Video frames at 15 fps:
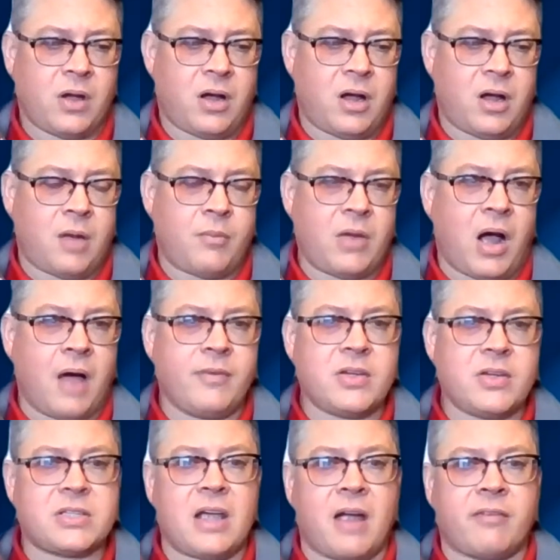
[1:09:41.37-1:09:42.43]
Um,
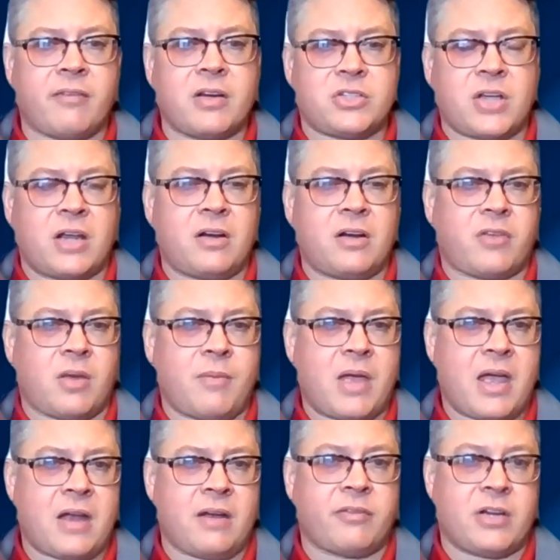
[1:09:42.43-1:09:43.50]
obviously, every chain of
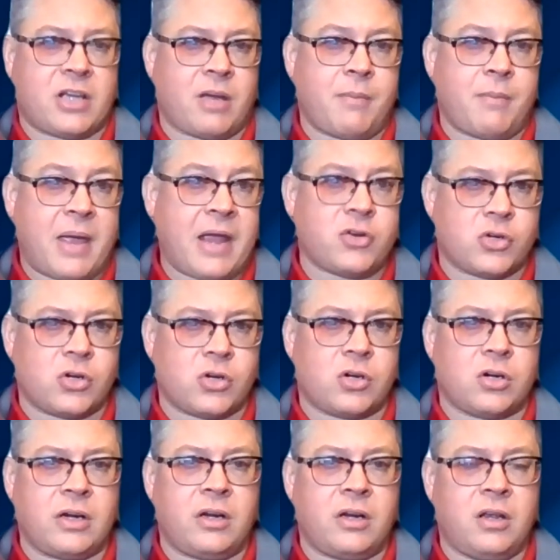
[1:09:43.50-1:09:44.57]
command, every
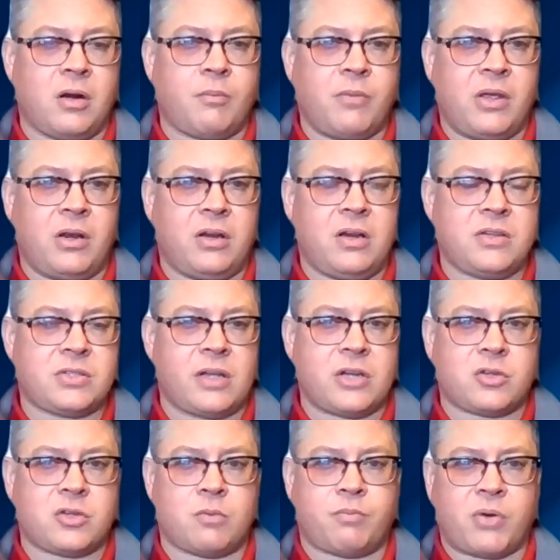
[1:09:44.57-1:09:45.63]
commander in, in, a, in, an
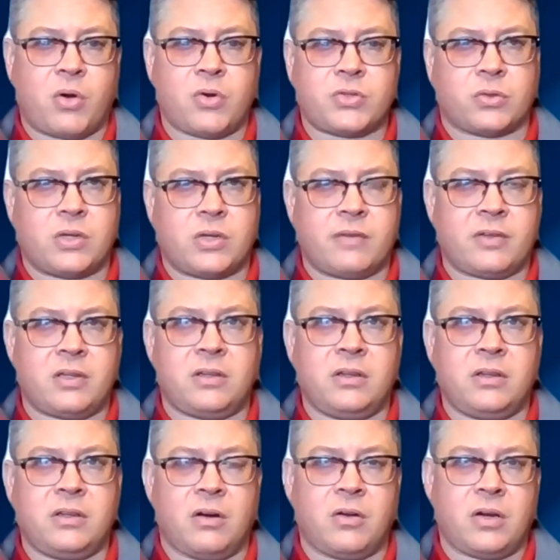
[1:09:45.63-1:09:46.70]
installation post or even in,
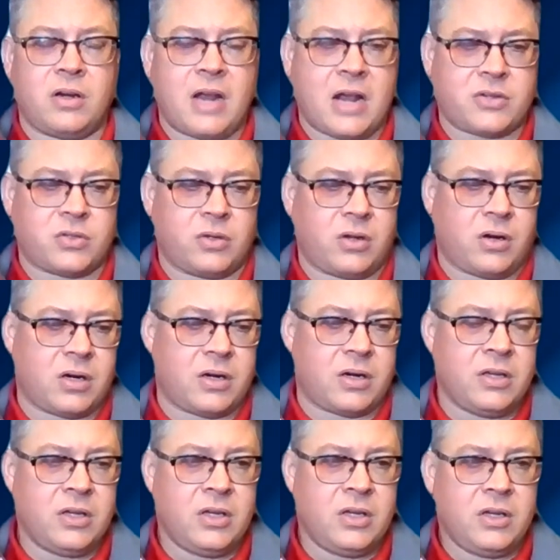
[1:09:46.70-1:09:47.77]
you know, in National
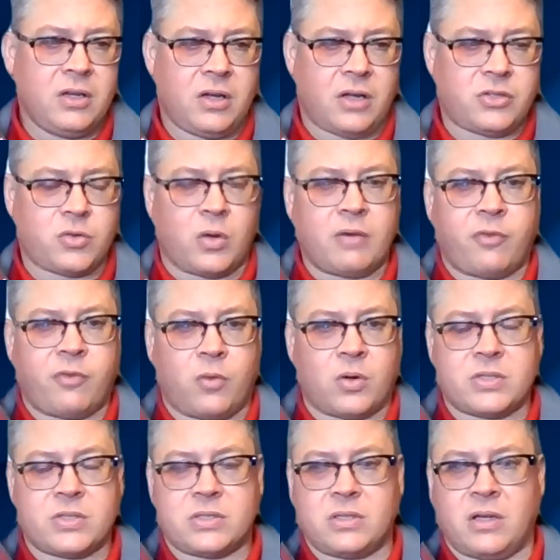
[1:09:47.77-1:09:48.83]
Guard a uh, Joint
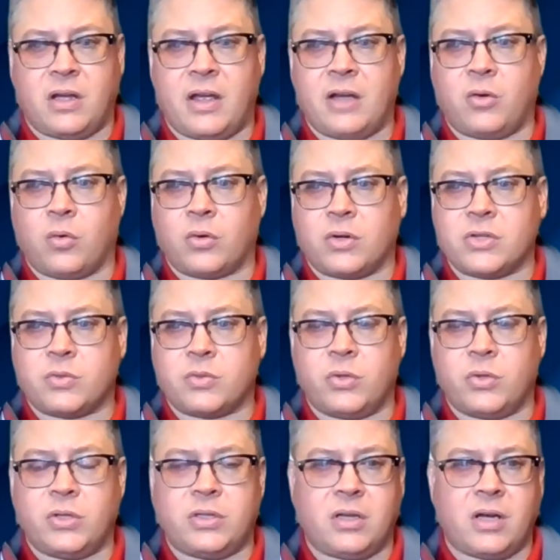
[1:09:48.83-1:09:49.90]
Force uh, headquarters
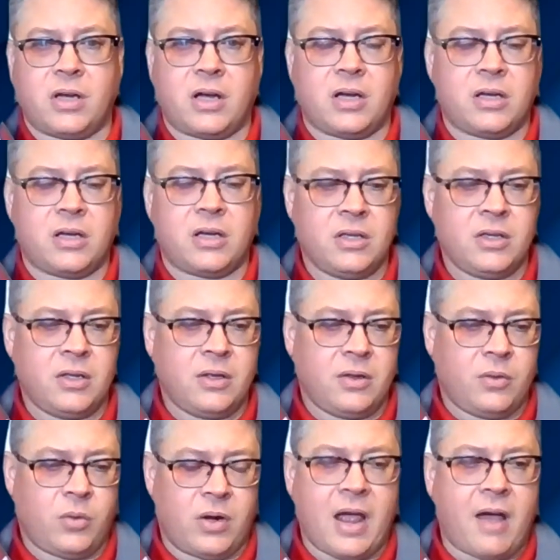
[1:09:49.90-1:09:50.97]
would, uh,
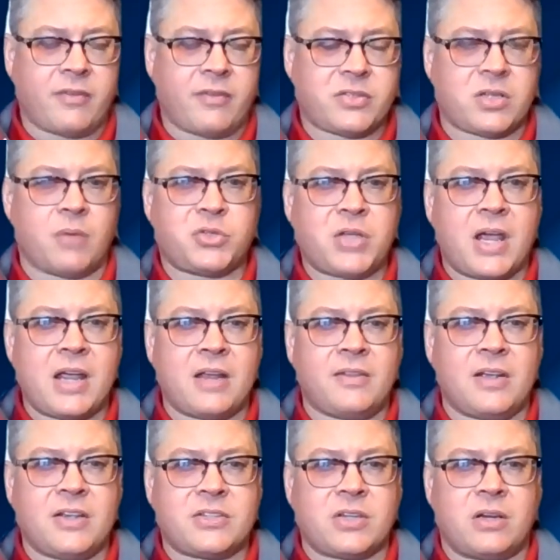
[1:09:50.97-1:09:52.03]
would have some say in
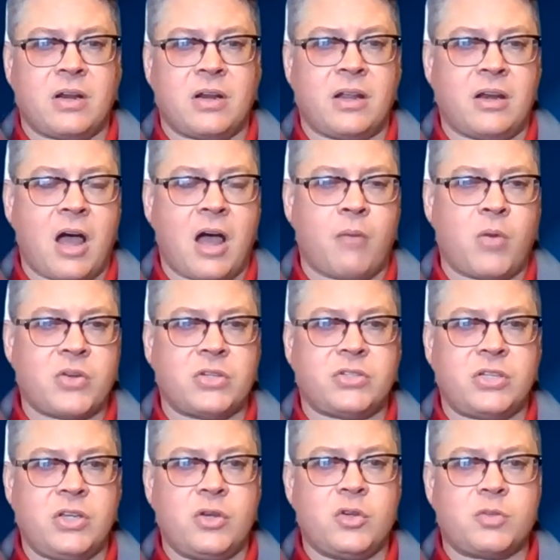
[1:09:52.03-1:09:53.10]
this and, and how much
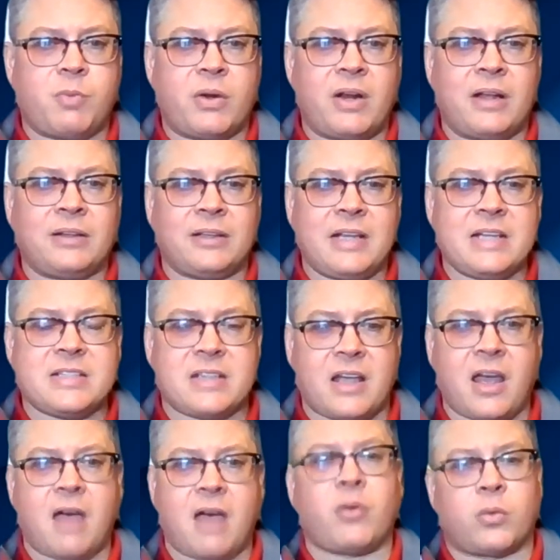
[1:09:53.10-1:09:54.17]
it's used, but at least to
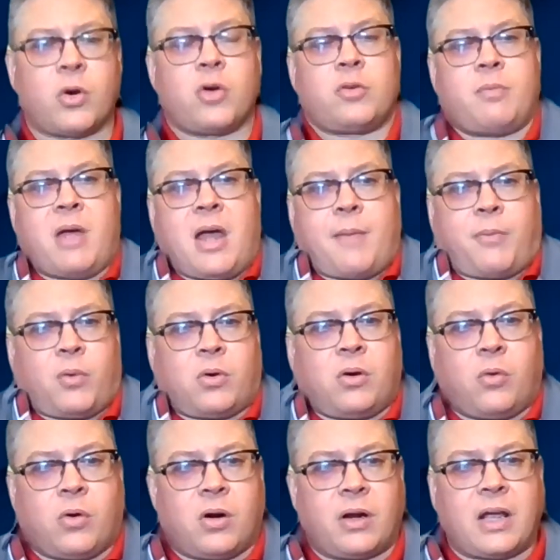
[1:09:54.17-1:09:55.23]
have a roadmap or,
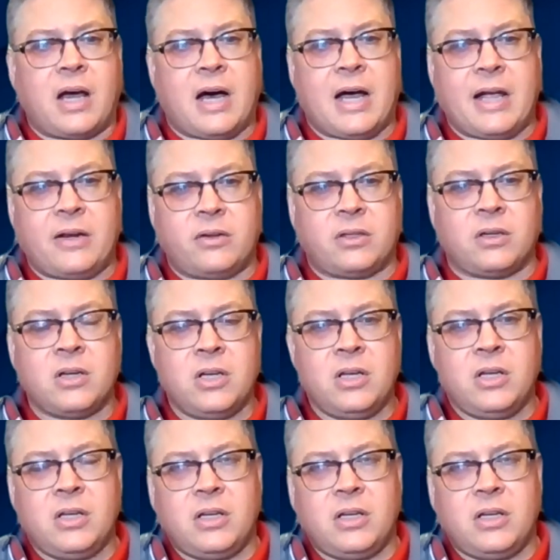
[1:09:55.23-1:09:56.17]
or a guide or